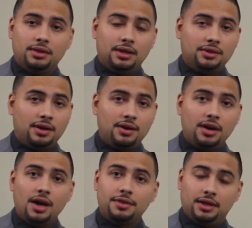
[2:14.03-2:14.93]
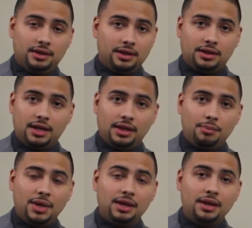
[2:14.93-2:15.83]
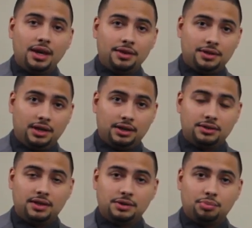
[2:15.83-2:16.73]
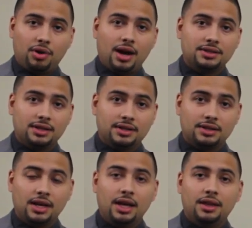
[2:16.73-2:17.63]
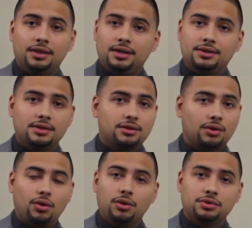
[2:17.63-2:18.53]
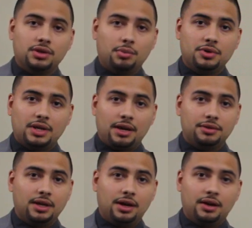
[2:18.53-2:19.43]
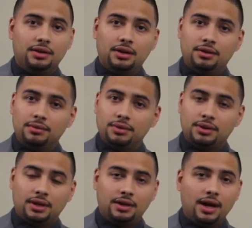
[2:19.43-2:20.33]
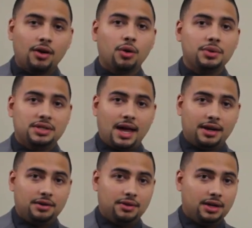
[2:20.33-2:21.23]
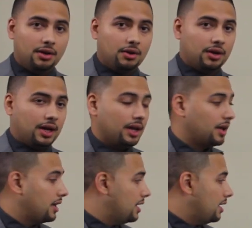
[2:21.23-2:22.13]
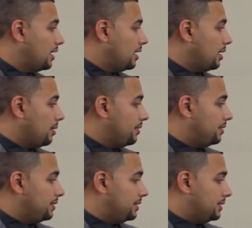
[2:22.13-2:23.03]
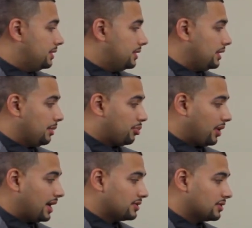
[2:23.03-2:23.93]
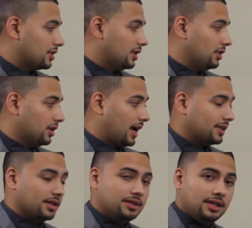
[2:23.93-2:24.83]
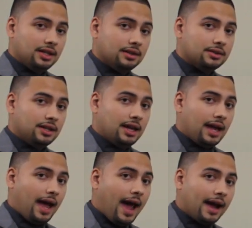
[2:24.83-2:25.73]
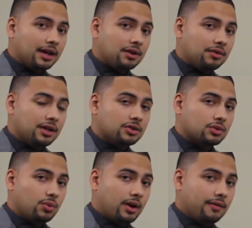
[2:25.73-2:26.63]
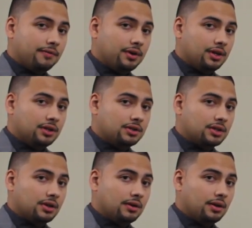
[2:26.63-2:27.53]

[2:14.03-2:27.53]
they're nothing. They mean nothing to this process. They just throw those numbers out there and they're not always accurate, okay? The appraiser is going to look at the deed to get accurate square footage